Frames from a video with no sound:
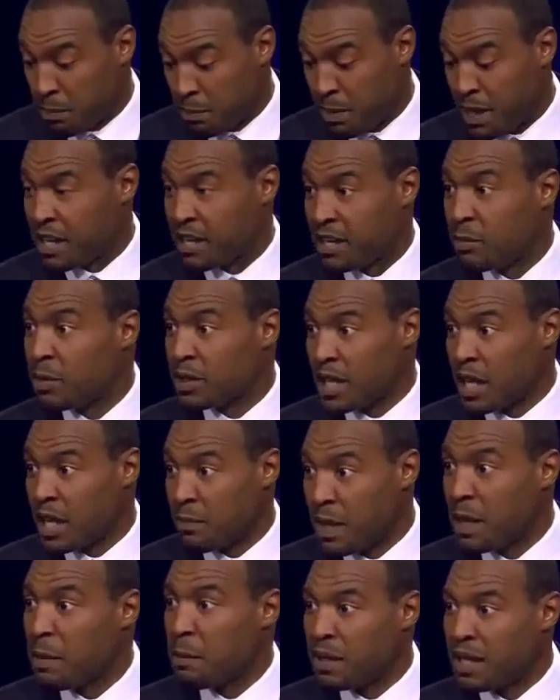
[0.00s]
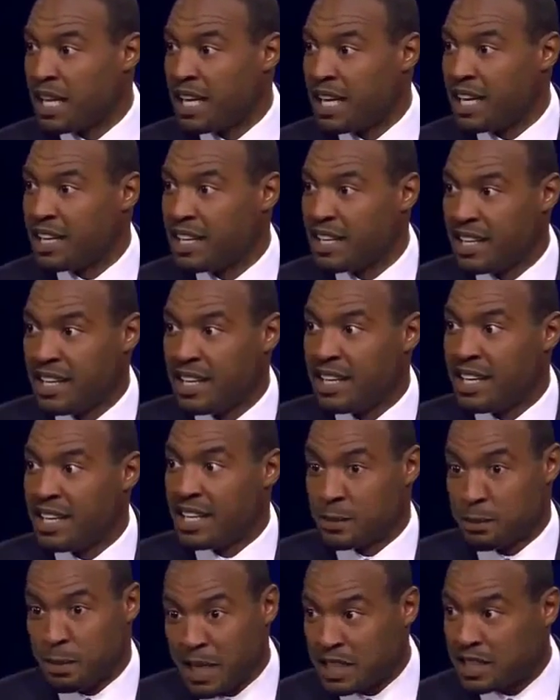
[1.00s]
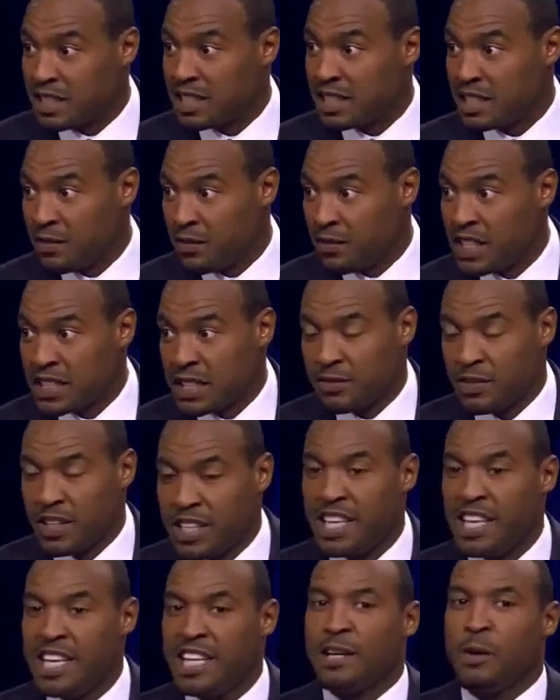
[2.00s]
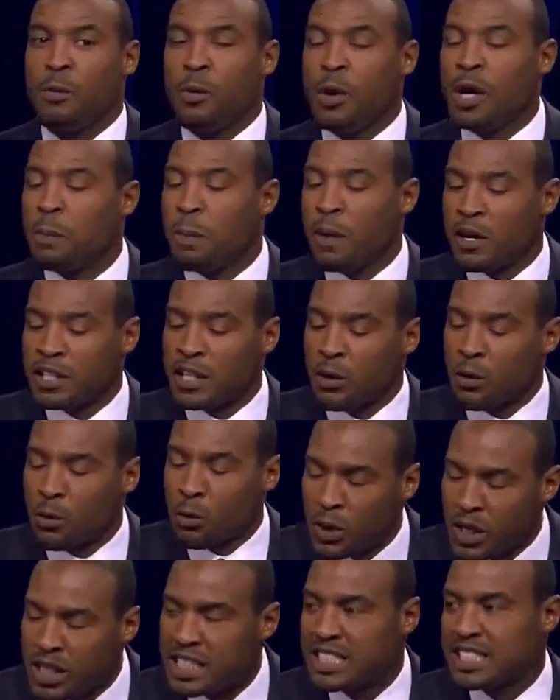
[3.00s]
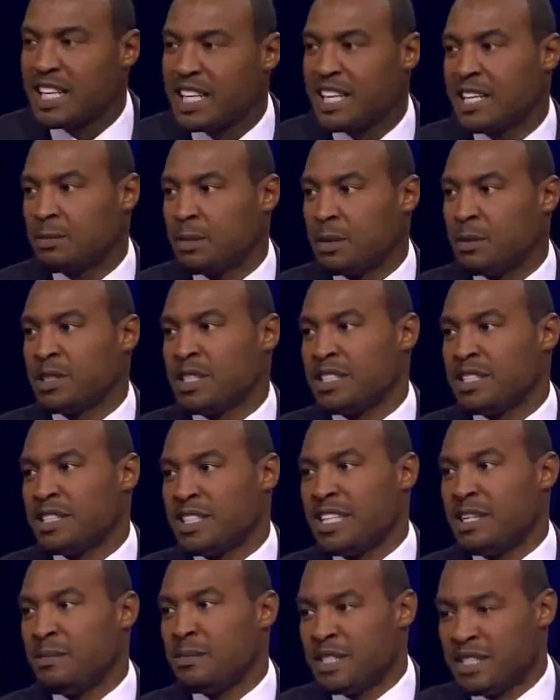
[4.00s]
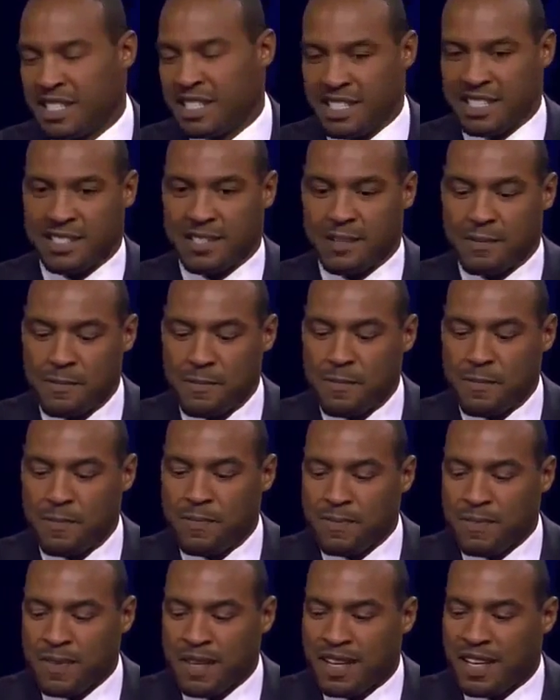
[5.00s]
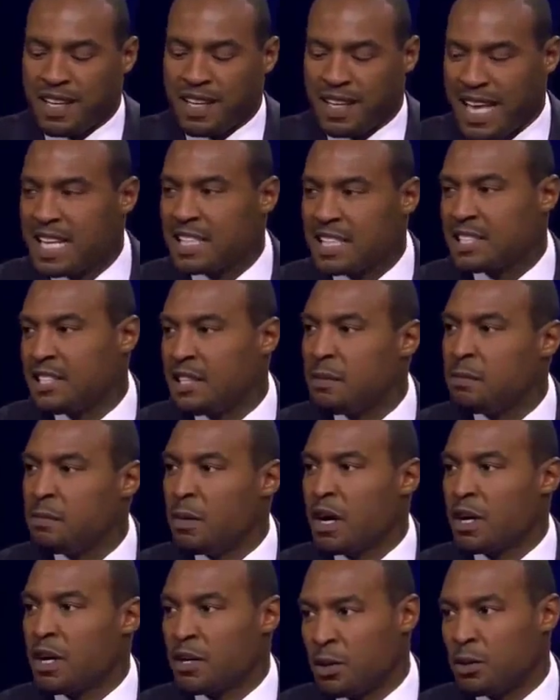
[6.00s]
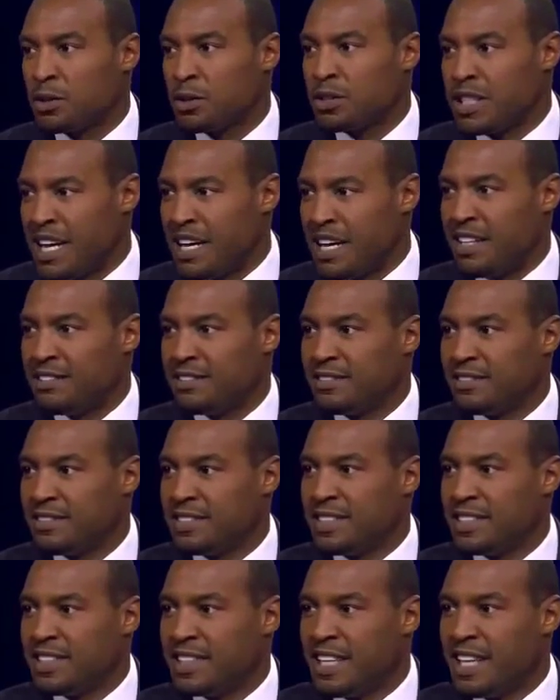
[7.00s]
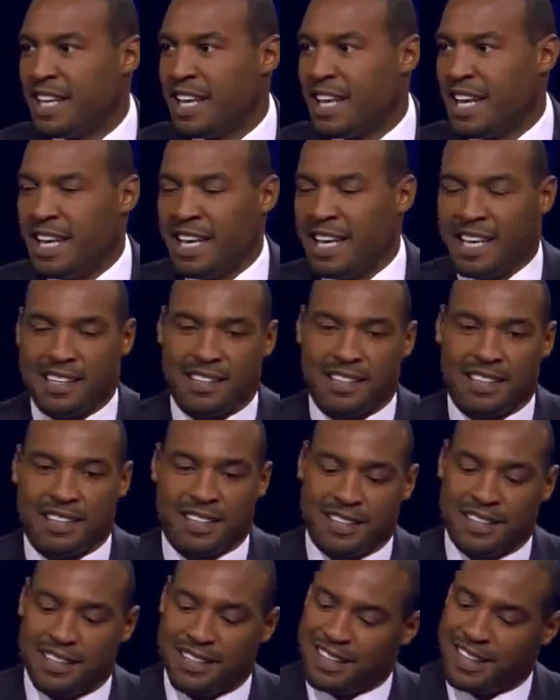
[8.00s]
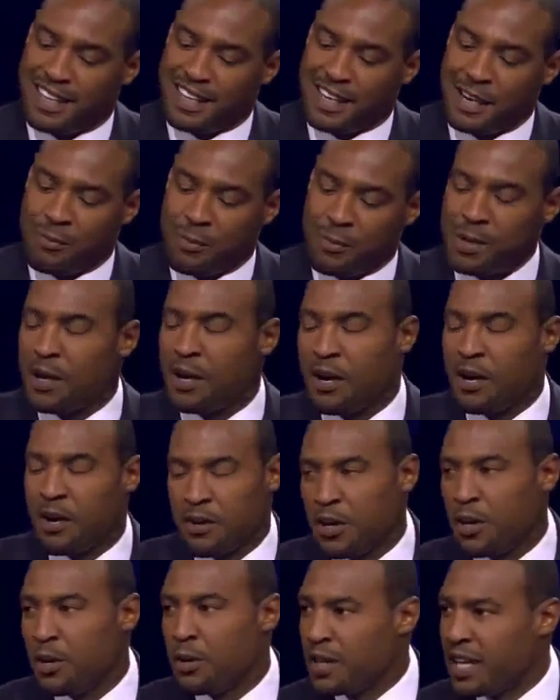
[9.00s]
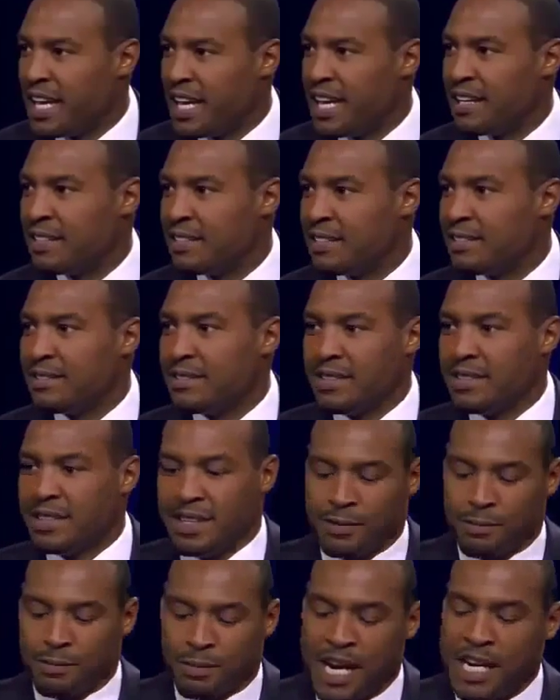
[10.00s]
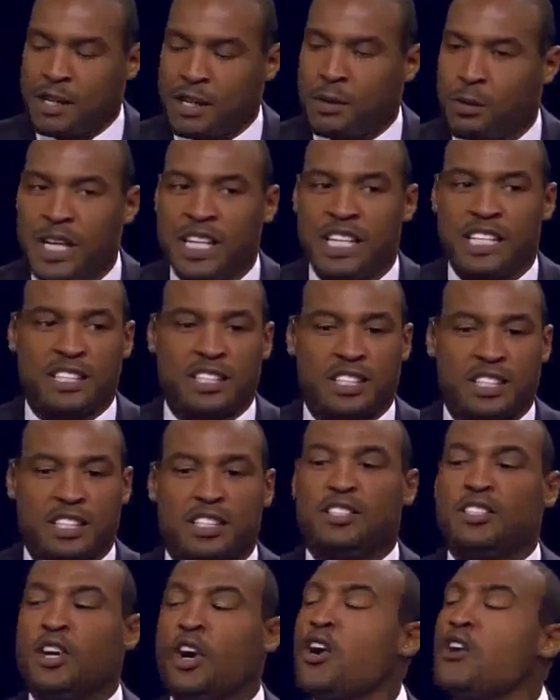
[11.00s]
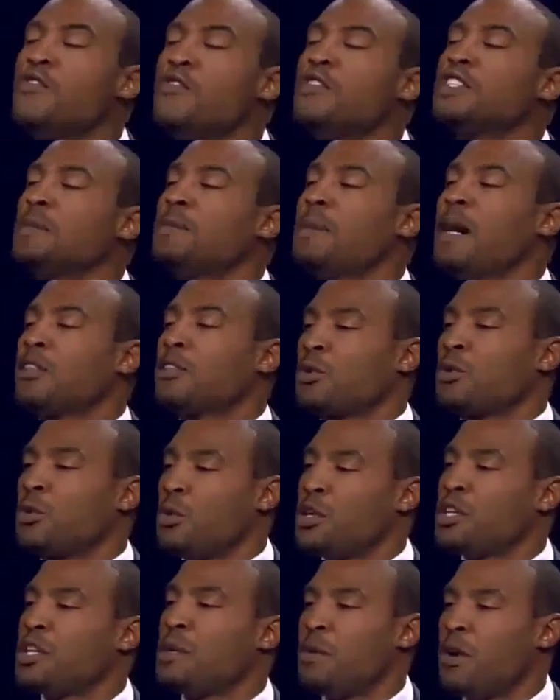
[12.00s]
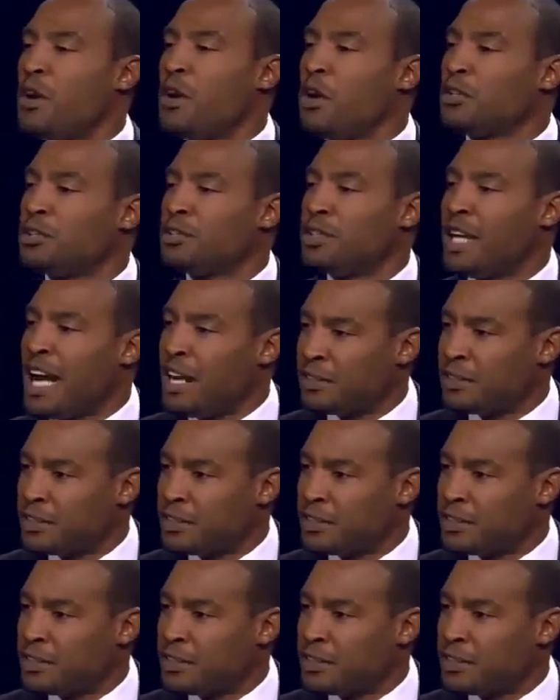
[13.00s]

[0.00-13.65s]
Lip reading: better than what they've been playing, especially defensively. The one part that really scares me with this team is this. Lance Dunbar goes down, and we all know that Brandon Wheaton is nervous about throwing the ball to